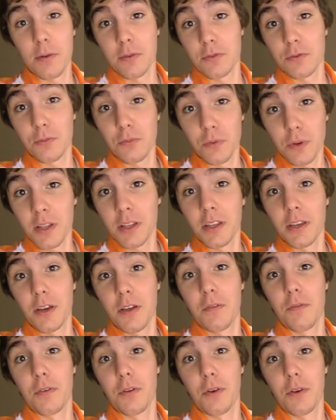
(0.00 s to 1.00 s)
was really
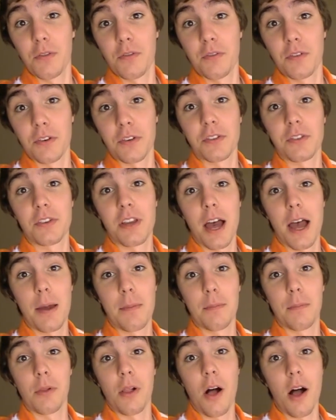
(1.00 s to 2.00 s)
good for her first
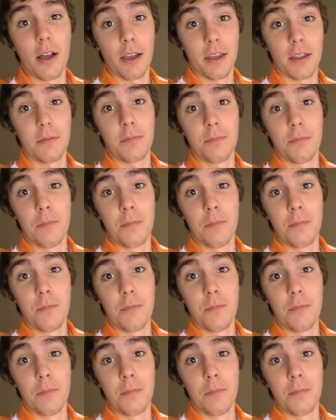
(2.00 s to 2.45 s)
time blogging.